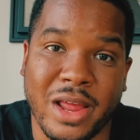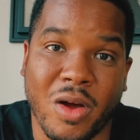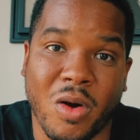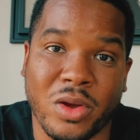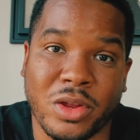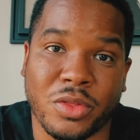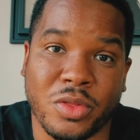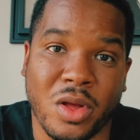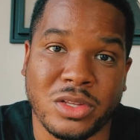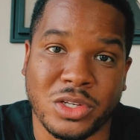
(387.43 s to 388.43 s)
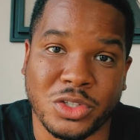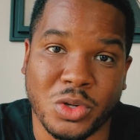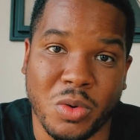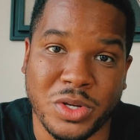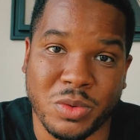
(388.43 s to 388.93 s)
that all your thoughts and your
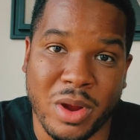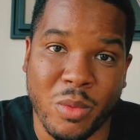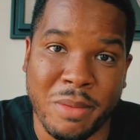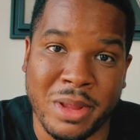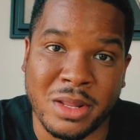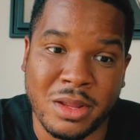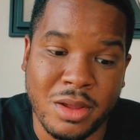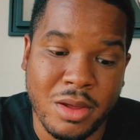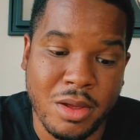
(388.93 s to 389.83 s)
stories around women